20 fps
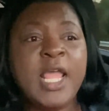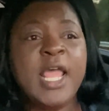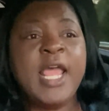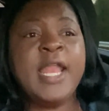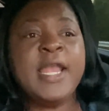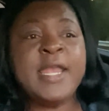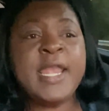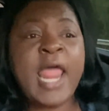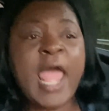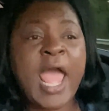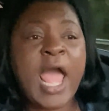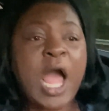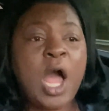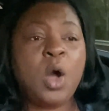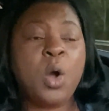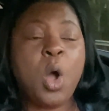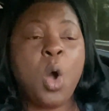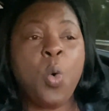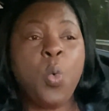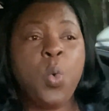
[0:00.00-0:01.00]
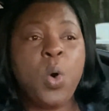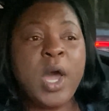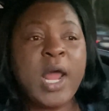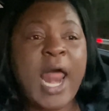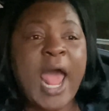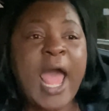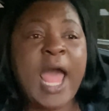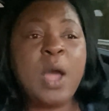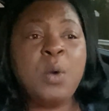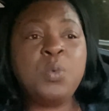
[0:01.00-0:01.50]
Now, what
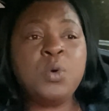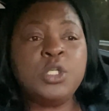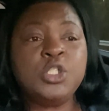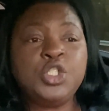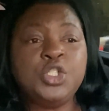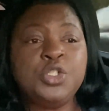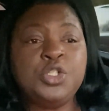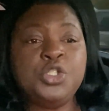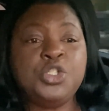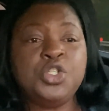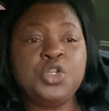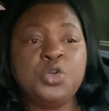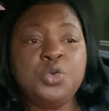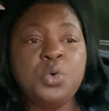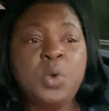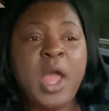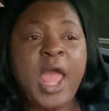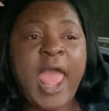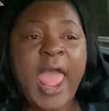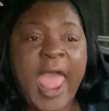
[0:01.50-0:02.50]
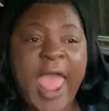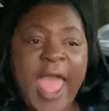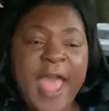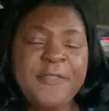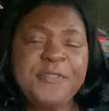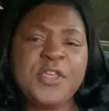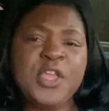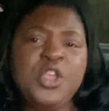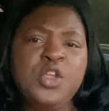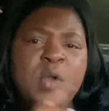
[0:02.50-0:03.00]
I want you to do
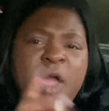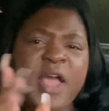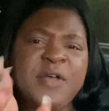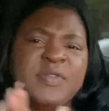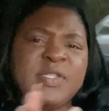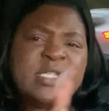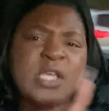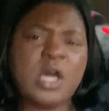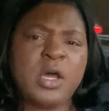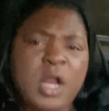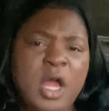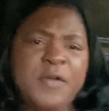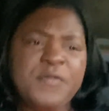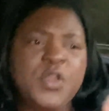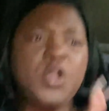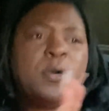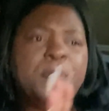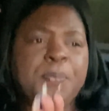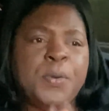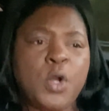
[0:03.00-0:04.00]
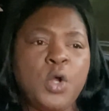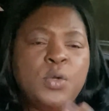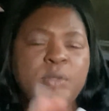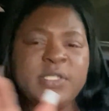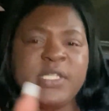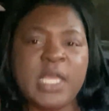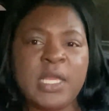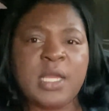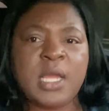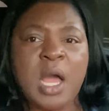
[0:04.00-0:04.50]
after you have sought out your
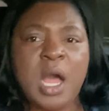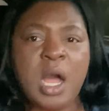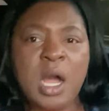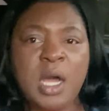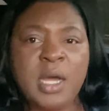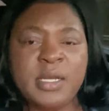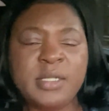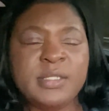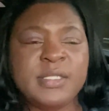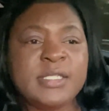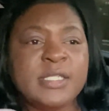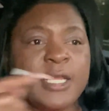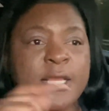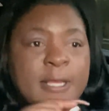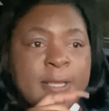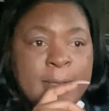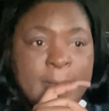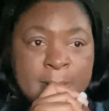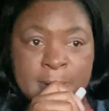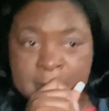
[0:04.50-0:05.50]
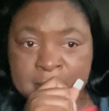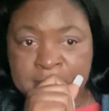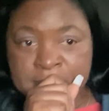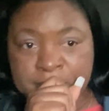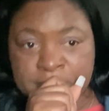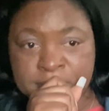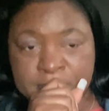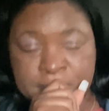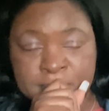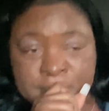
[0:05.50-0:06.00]
pros and cons,
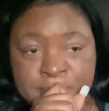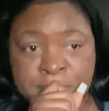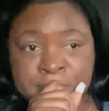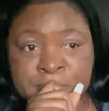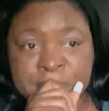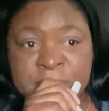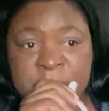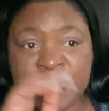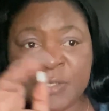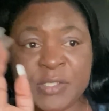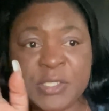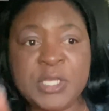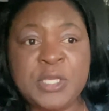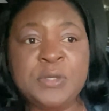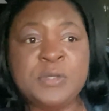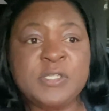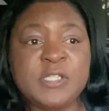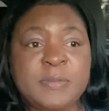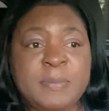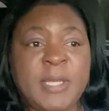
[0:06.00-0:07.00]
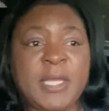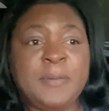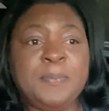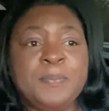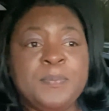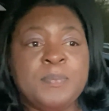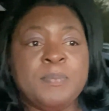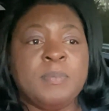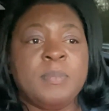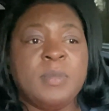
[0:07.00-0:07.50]
excuse me,
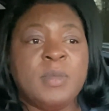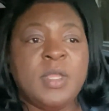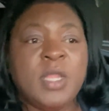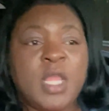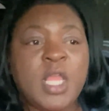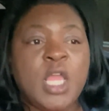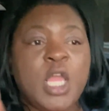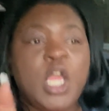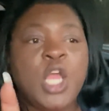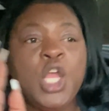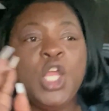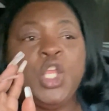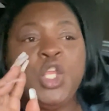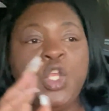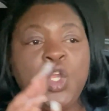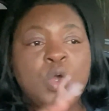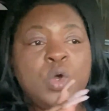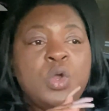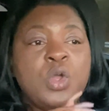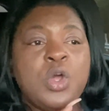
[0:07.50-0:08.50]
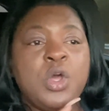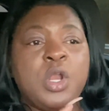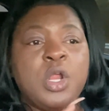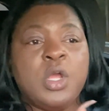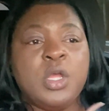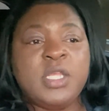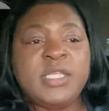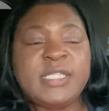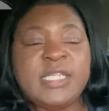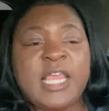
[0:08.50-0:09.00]
you're gonna
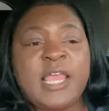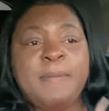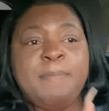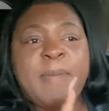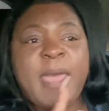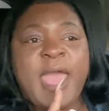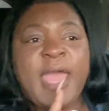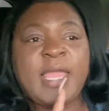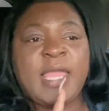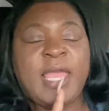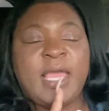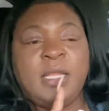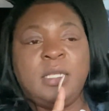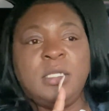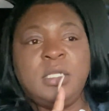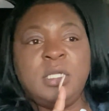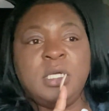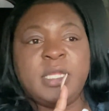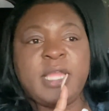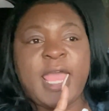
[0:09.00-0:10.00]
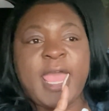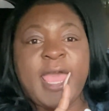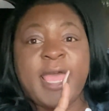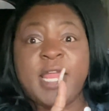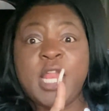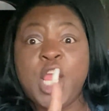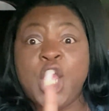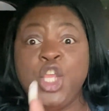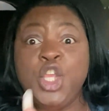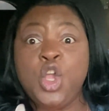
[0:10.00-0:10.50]
sit back and look at
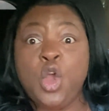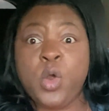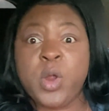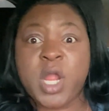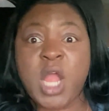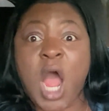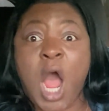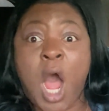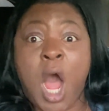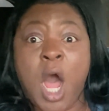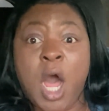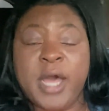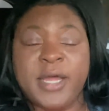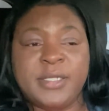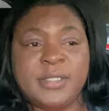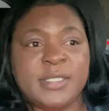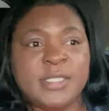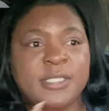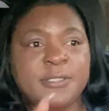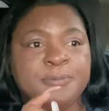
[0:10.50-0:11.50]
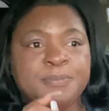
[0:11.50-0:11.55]
your cons.